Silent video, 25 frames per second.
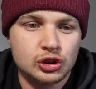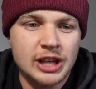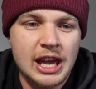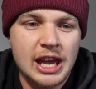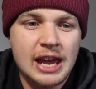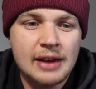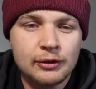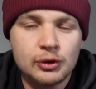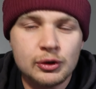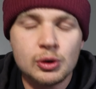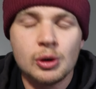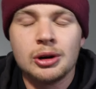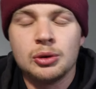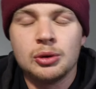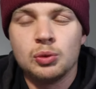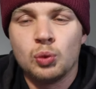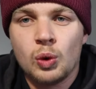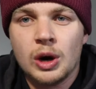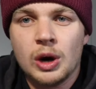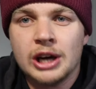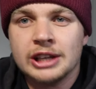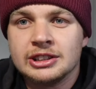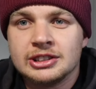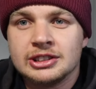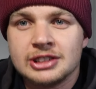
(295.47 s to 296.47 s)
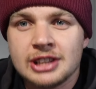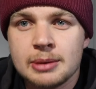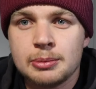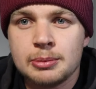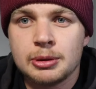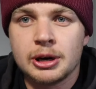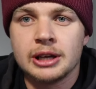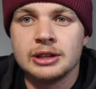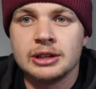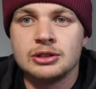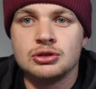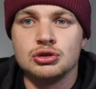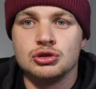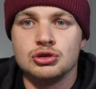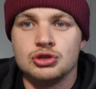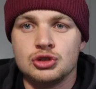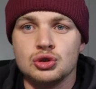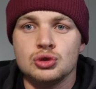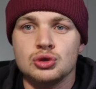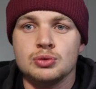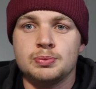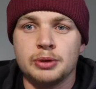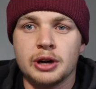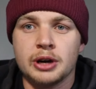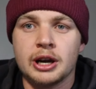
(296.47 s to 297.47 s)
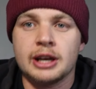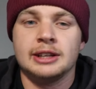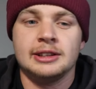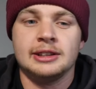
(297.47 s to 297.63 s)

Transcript: because everyone wants Zebra to do